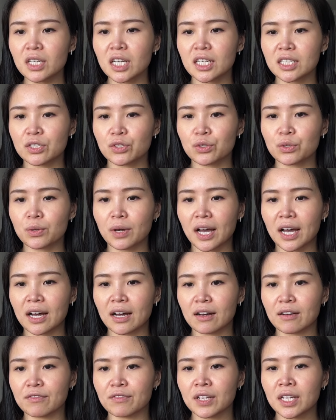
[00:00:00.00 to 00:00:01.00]
I do
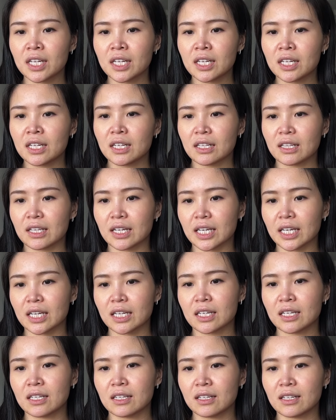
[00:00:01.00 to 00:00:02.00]
have like
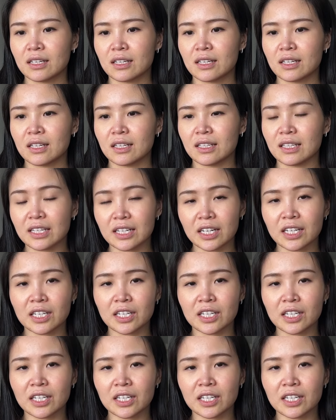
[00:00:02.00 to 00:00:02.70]
knitting